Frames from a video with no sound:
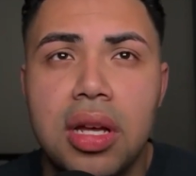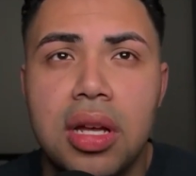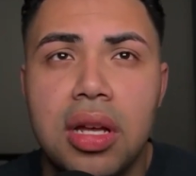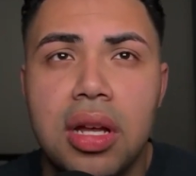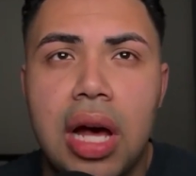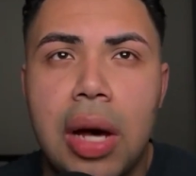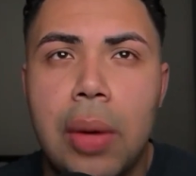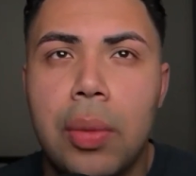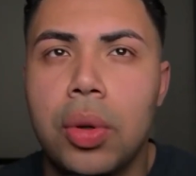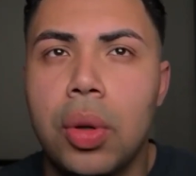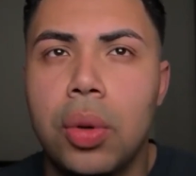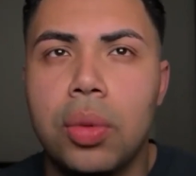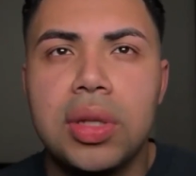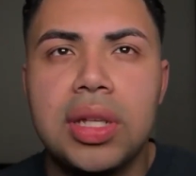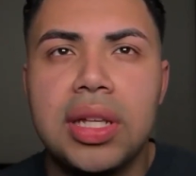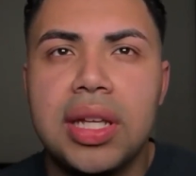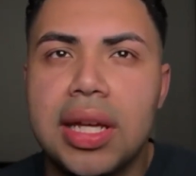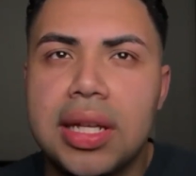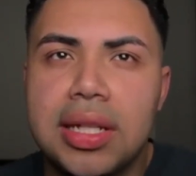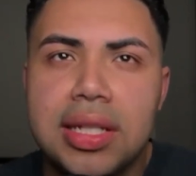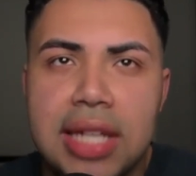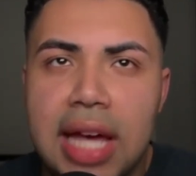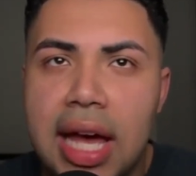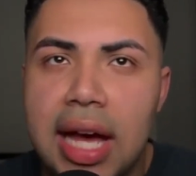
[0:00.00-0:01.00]
I would only
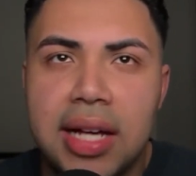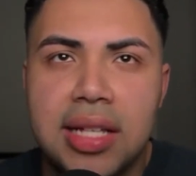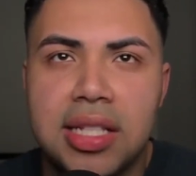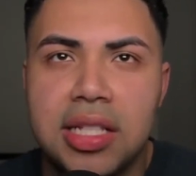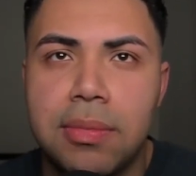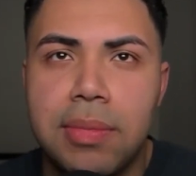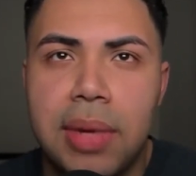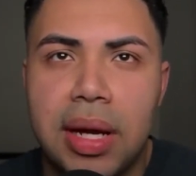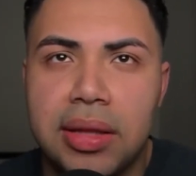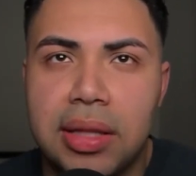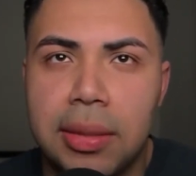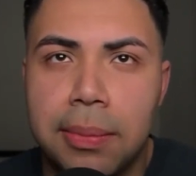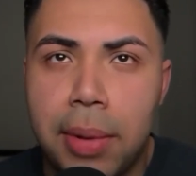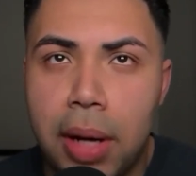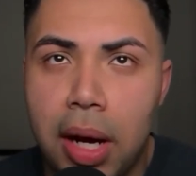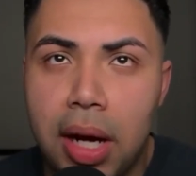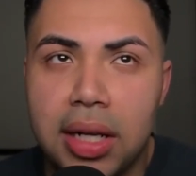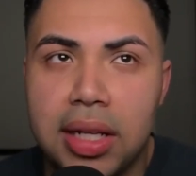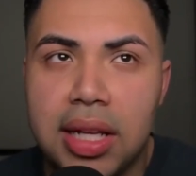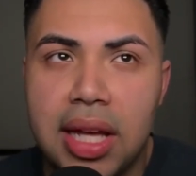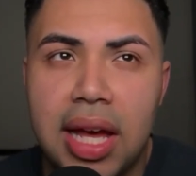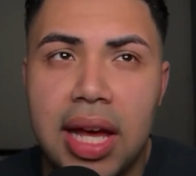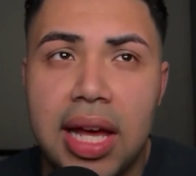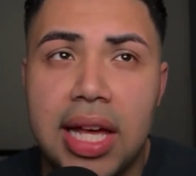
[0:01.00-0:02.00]
get texts about the
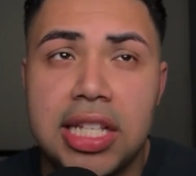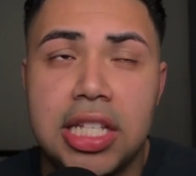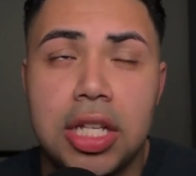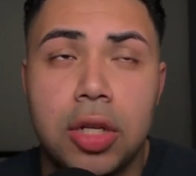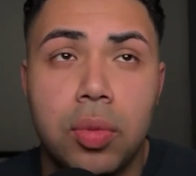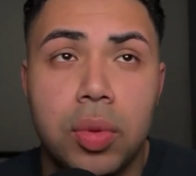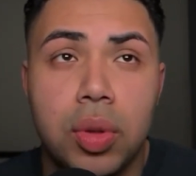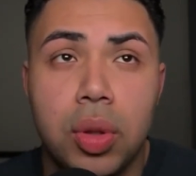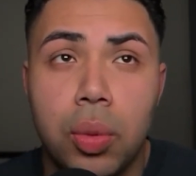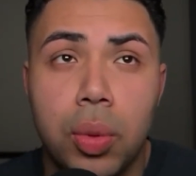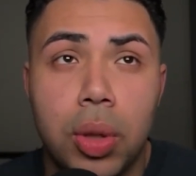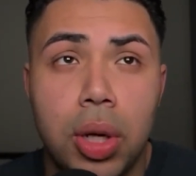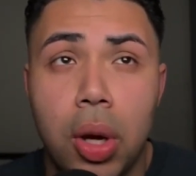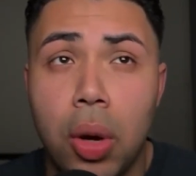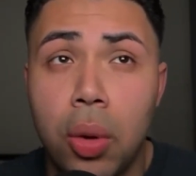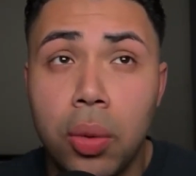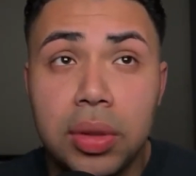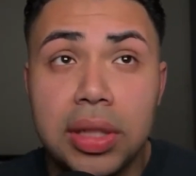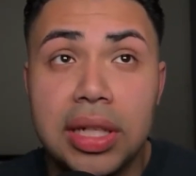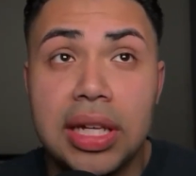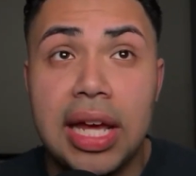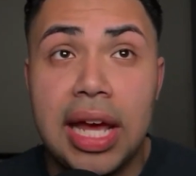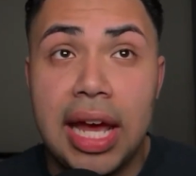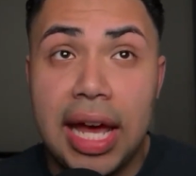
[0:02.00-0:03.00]
podcast, and we would
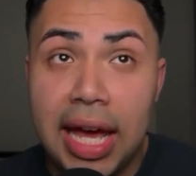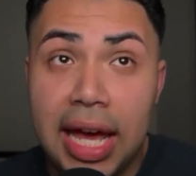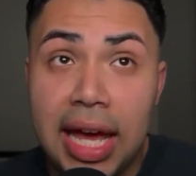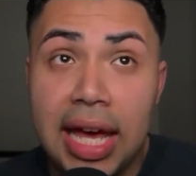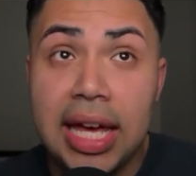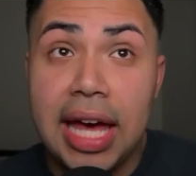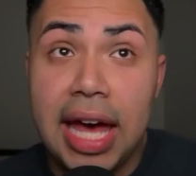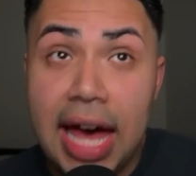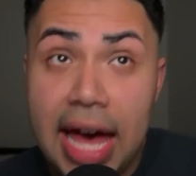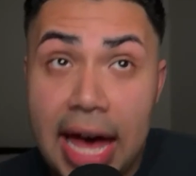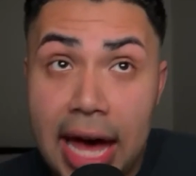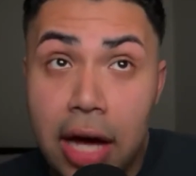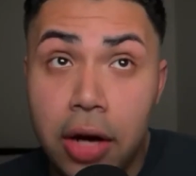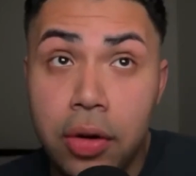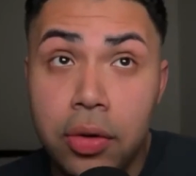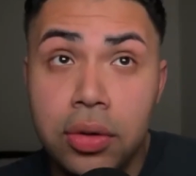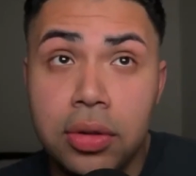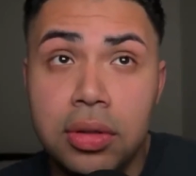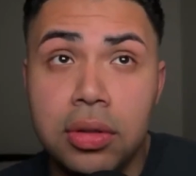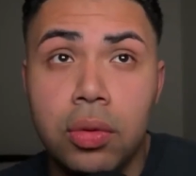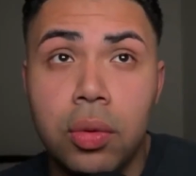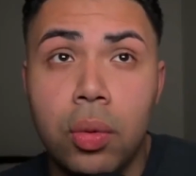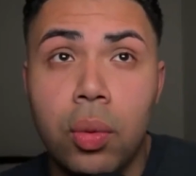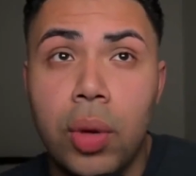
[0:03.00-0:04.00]
only hang
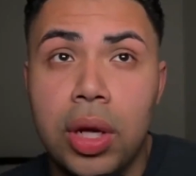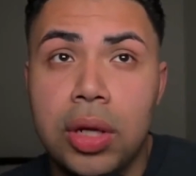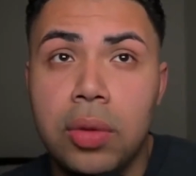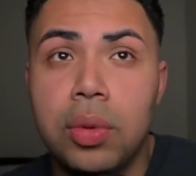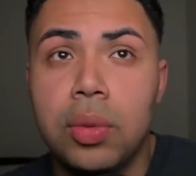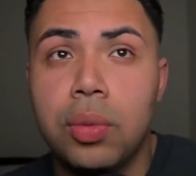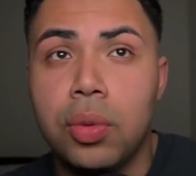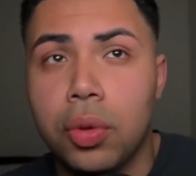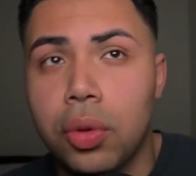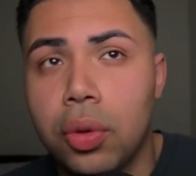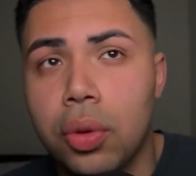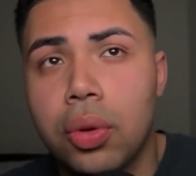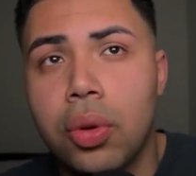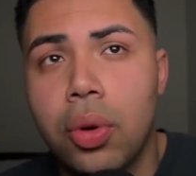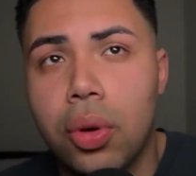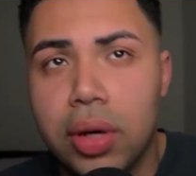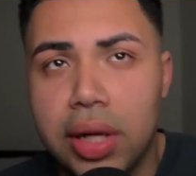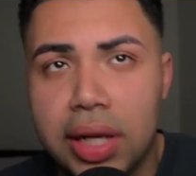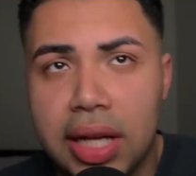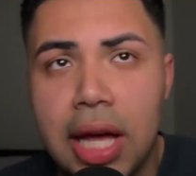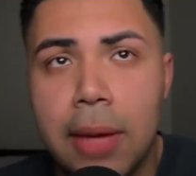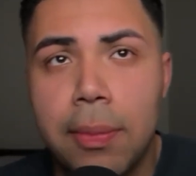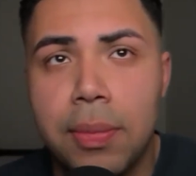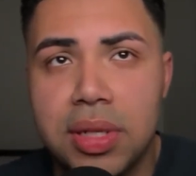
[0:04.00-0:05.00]
out when we were
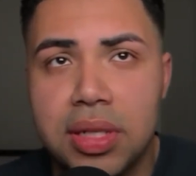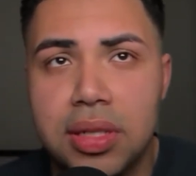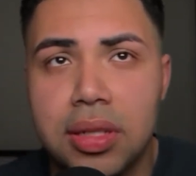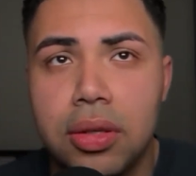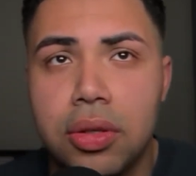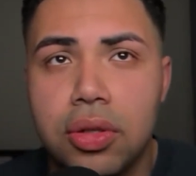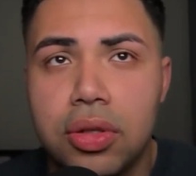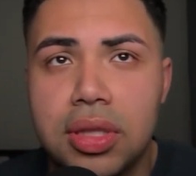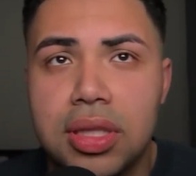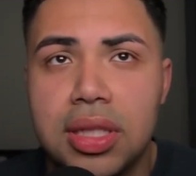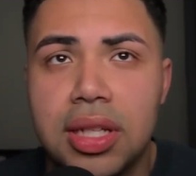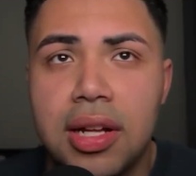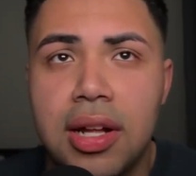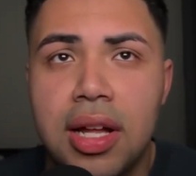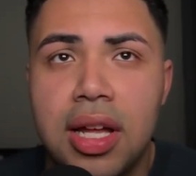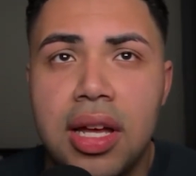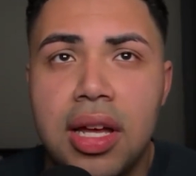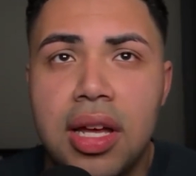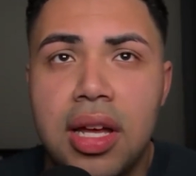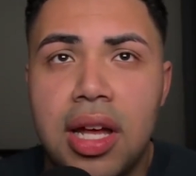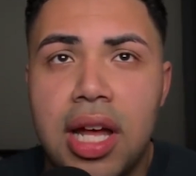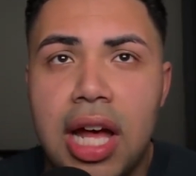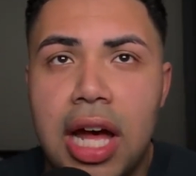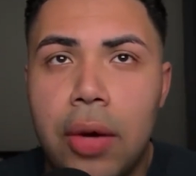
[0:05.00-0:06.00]
recording episodes.
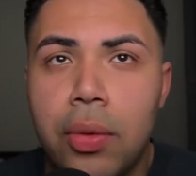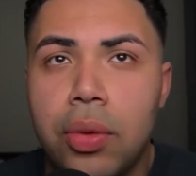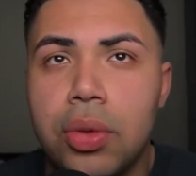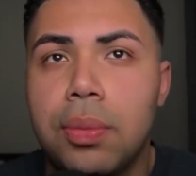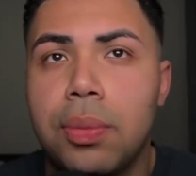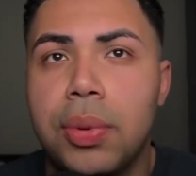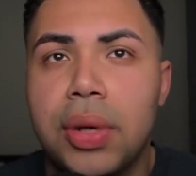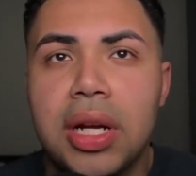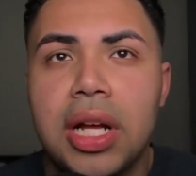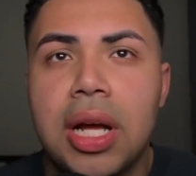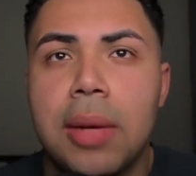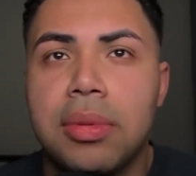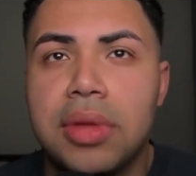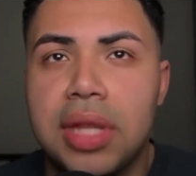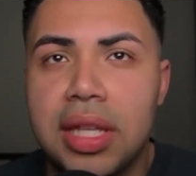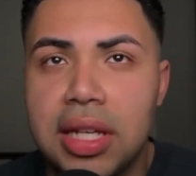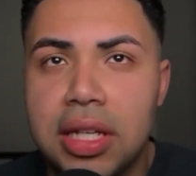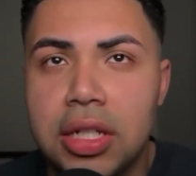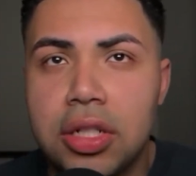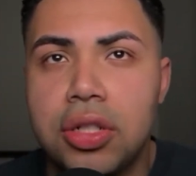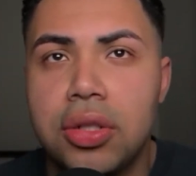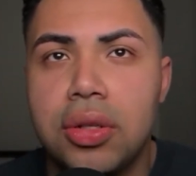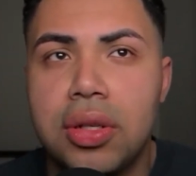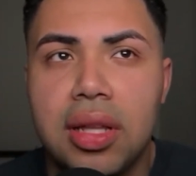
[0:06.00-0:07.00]
I would bring up
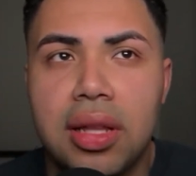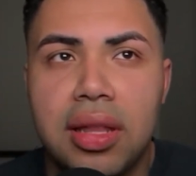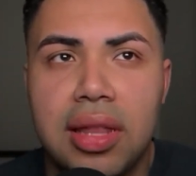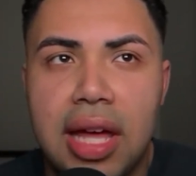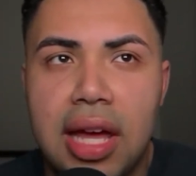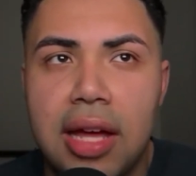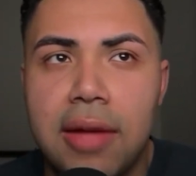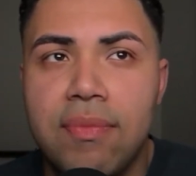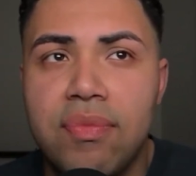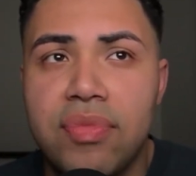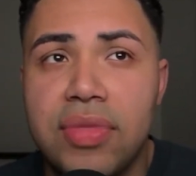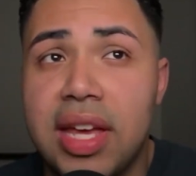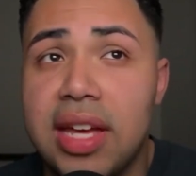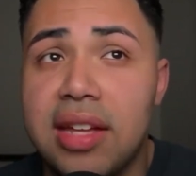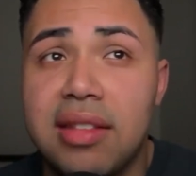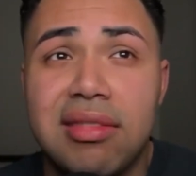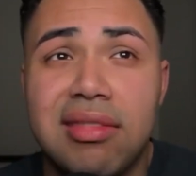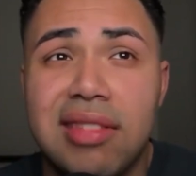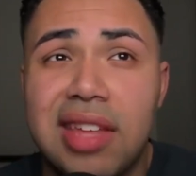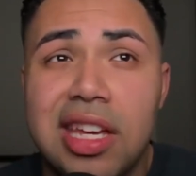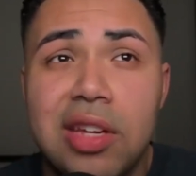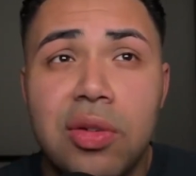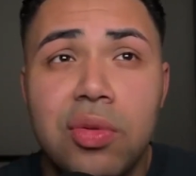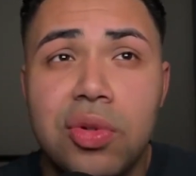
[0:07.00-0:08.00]
the issue to them,
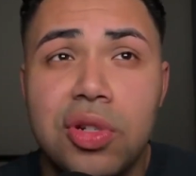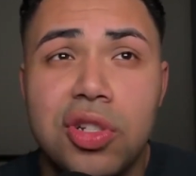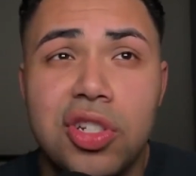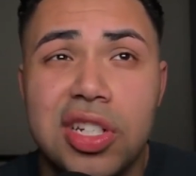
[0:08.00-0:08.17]
and they would